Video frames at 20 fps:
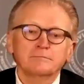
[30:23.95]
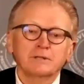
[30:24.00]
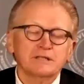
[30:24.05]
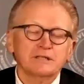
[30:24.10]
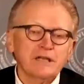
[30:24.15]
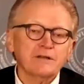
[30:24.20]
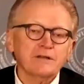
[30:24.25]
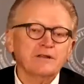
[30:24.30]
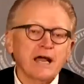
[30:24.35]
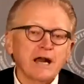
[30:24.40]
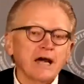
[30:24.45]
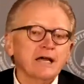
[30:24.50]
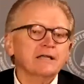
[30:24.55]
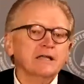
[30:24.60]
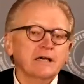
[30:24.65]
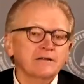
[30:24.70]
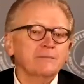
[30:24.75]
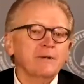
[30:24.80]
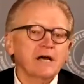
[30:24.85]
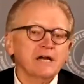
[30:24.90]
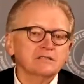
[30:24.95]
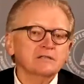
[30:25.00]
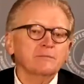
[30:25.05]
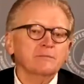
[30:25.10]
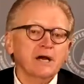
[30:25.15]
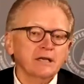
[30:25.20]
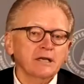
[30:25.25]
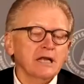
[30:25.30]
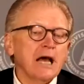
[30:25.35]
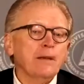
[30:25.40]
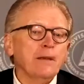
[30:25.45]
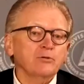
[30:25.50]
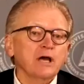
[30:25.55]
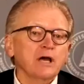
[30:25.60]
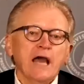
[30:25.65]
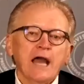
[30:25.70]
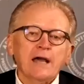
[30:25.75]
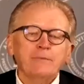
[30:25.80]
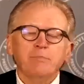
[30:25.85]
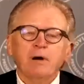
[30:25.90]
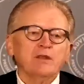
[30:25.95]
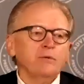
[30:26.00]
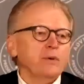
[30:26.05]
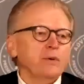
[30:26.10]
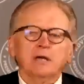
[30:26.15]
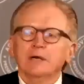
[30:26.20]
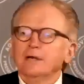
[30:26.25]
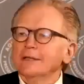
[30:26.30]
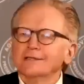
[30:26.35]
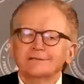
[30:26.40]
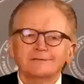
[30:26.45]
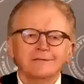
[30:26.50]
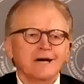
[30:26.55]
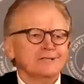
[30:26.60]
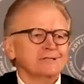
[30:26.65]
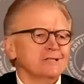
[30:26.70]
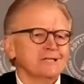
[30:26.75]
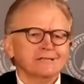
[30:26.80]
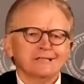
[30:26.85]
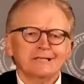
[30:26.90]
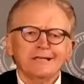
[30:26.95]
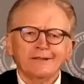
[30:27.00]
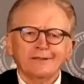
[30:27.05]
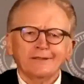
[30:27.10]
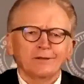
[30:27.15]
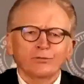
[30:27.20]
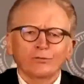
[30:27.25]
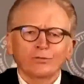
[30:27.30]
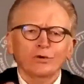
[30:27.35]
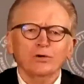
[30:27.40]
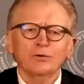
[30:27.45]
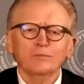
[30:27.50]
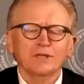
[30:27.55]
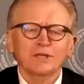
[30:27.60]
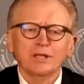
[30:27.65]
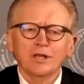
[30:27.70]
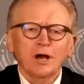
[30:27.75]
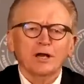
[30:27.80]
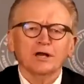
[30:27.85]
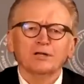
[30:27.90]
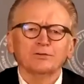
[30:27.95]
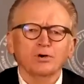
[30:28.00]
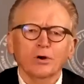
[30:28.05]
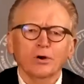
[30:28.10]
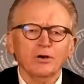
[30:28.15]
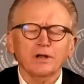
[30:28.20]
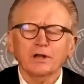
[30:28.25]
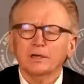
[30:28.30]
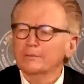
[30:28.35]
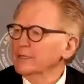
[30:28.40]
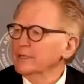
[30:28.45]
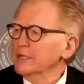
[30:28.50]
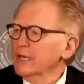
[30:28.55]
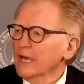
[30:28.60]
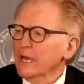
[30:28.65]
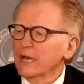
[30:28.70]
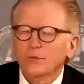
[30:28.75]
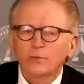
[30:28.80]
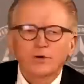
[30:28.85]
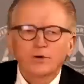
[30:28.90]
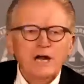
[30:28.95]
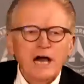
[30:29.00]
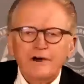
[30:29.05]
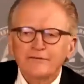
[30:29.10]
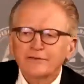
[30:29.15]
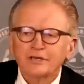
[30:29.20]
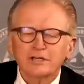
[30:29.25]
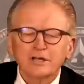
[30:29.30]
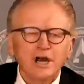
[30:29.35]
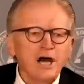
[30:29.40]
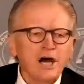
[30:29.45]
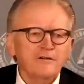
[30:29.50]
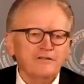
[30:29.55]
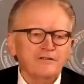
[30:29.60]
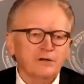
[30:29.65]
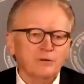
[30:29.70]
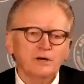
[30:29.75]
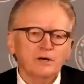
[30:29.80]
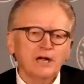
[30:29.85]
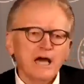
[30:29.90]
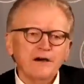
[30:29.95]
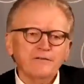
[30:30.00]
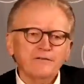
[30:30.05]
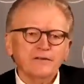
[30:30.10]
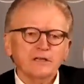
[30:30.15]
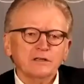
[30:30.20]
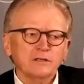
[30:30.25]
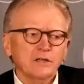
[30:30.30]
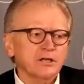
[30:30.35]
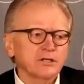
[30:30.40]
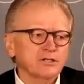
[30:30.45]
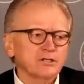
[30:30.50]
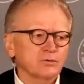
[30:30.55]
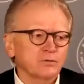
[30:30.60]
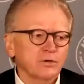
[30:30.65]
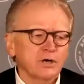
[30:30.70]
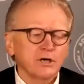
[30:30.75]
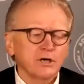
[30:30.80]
But that idea of the mastermind, absolutely. And by the way, not just in the room, in the auditorium, but we're having coffee, we're having lunch,